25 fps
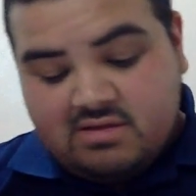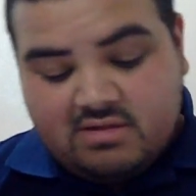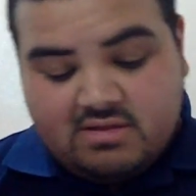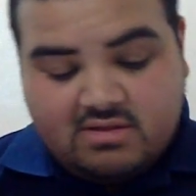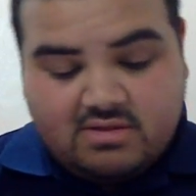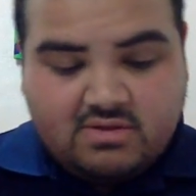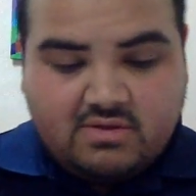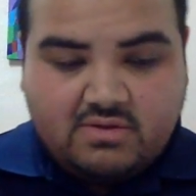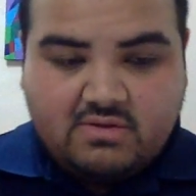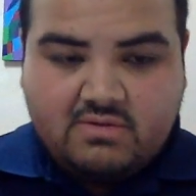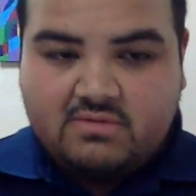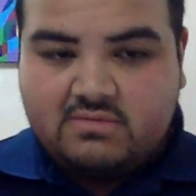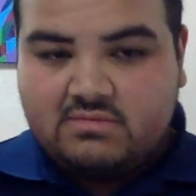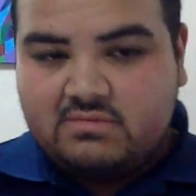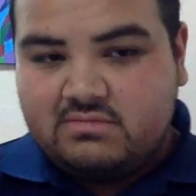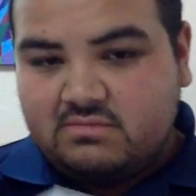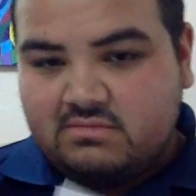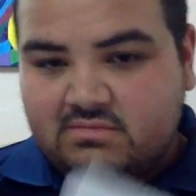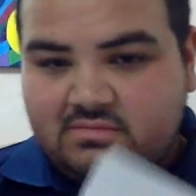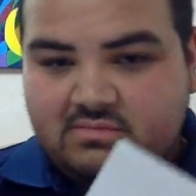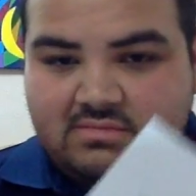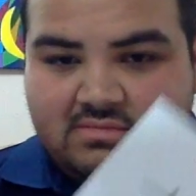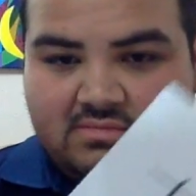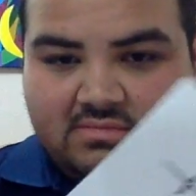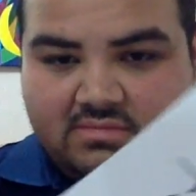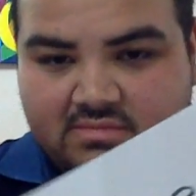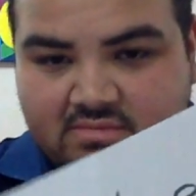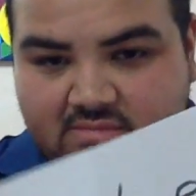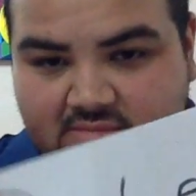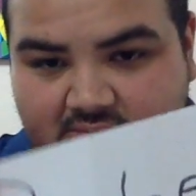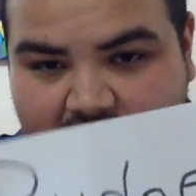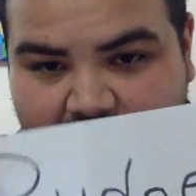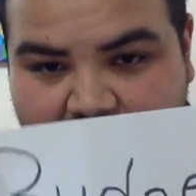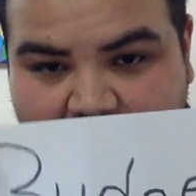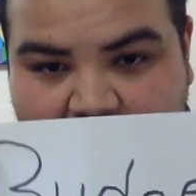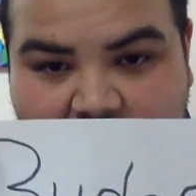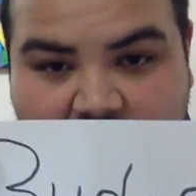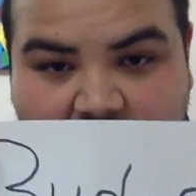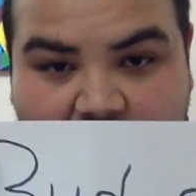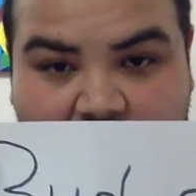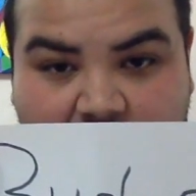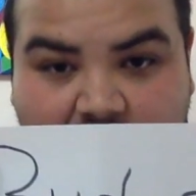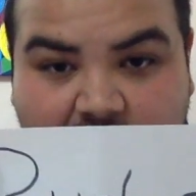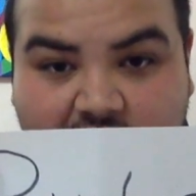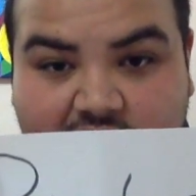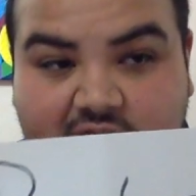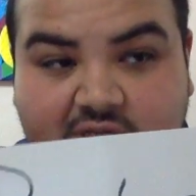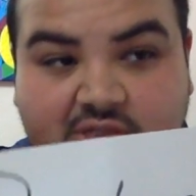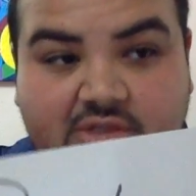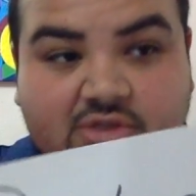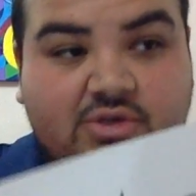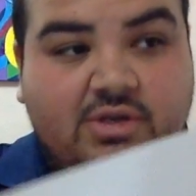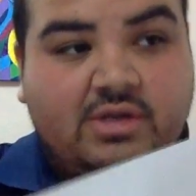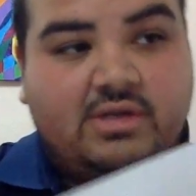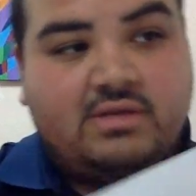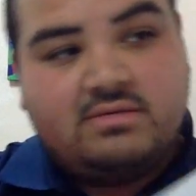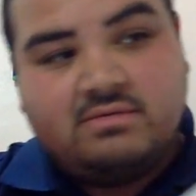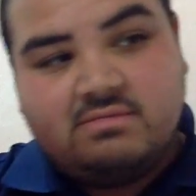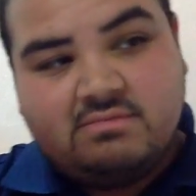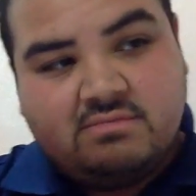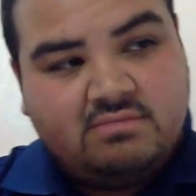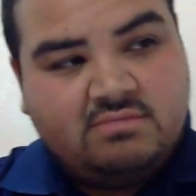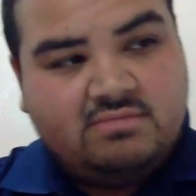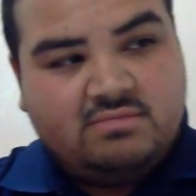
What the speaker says: So, budget constraints,